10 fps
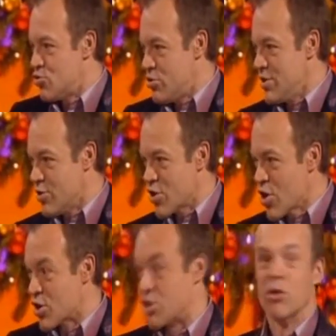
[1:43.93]
She's looking
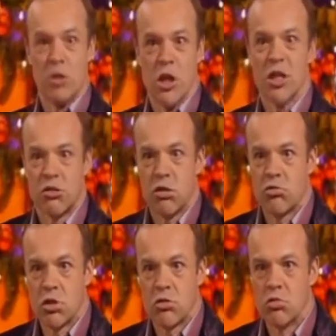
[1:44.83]
at her. She's going, yes,
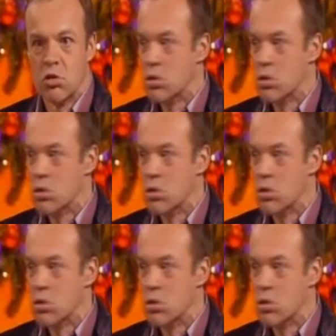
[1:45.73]
yes, yes.